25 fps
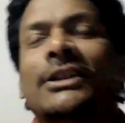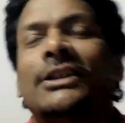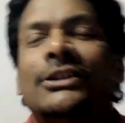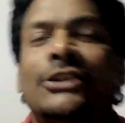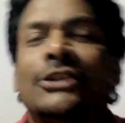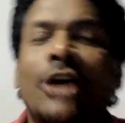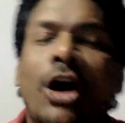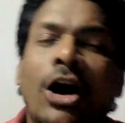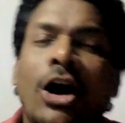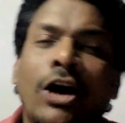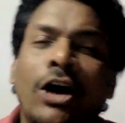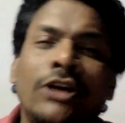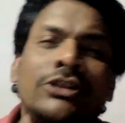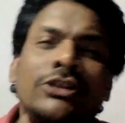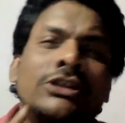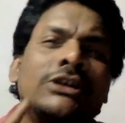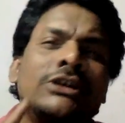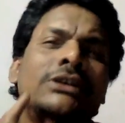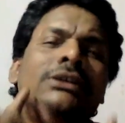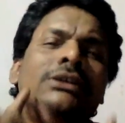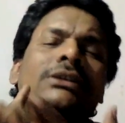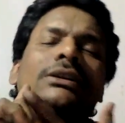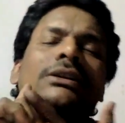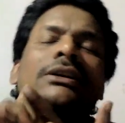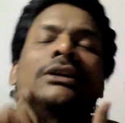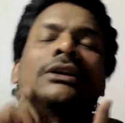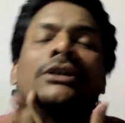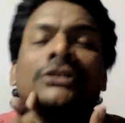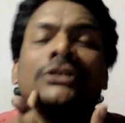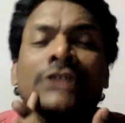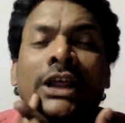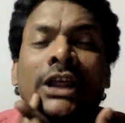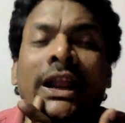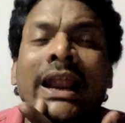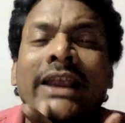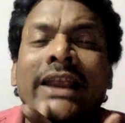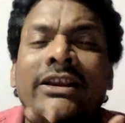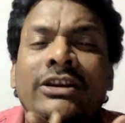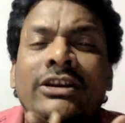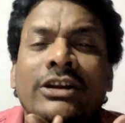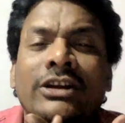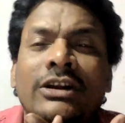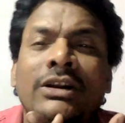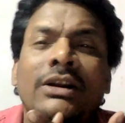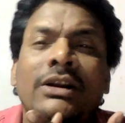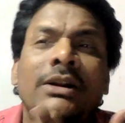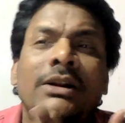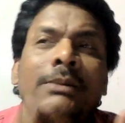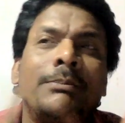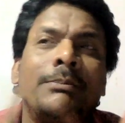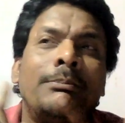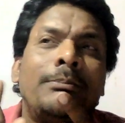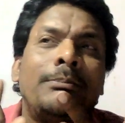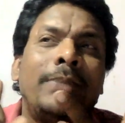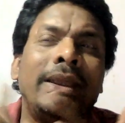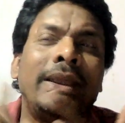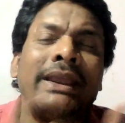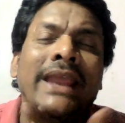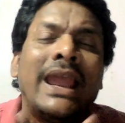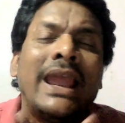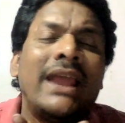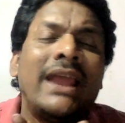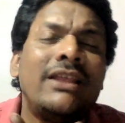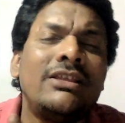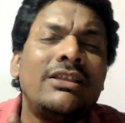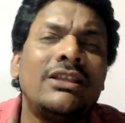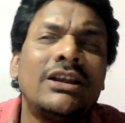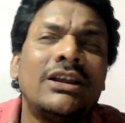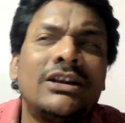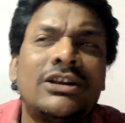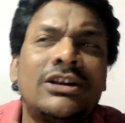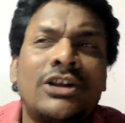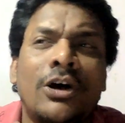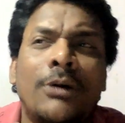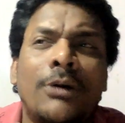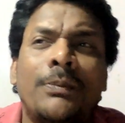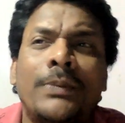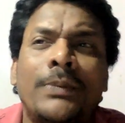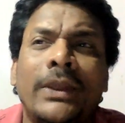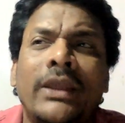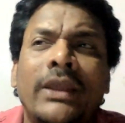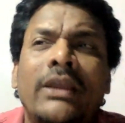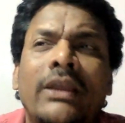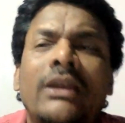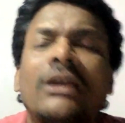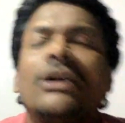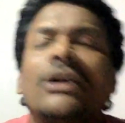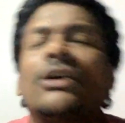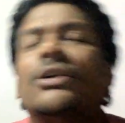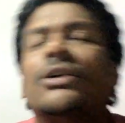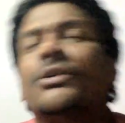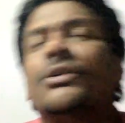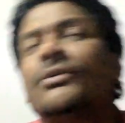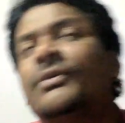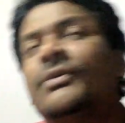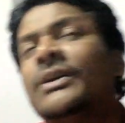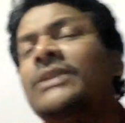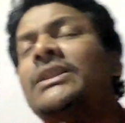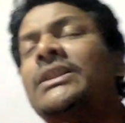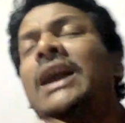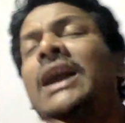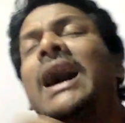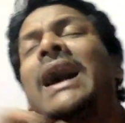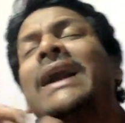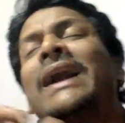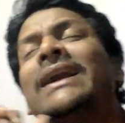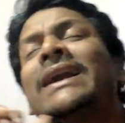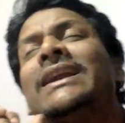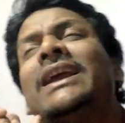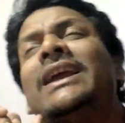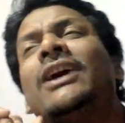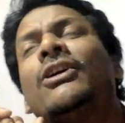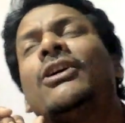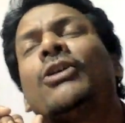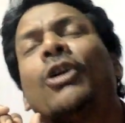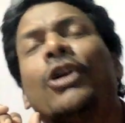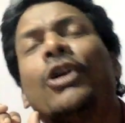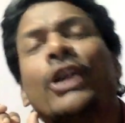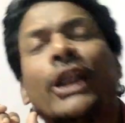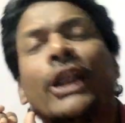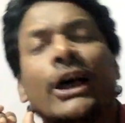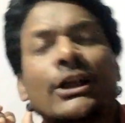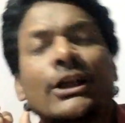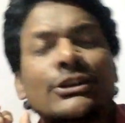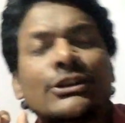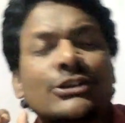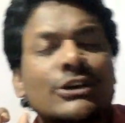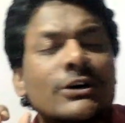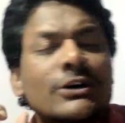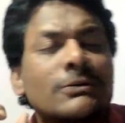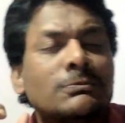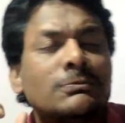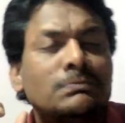the writer, began the topic with the idea called as